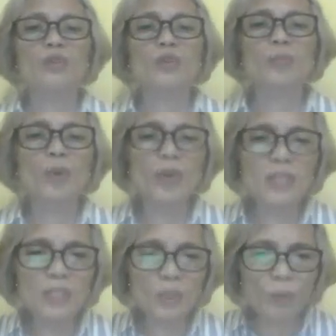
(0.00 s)
So
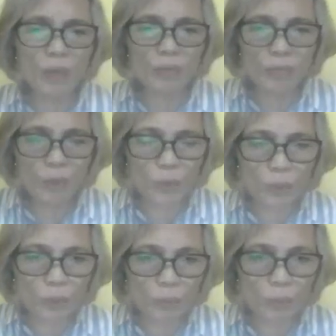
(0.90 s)

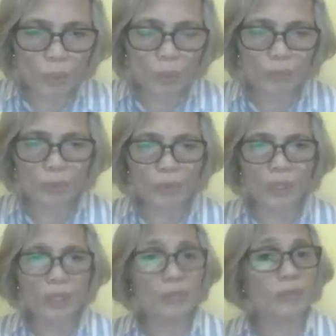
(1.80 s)
0.014 mole of
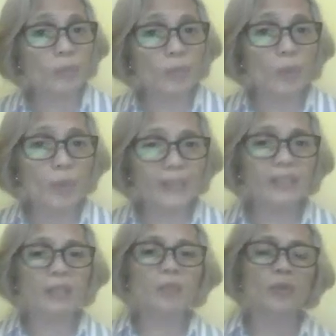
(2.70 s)
chlorine from the 1
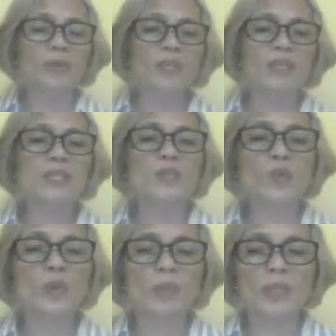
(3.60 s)
gram chlorine is
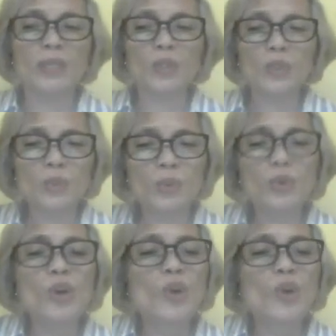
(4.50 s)
equivalent to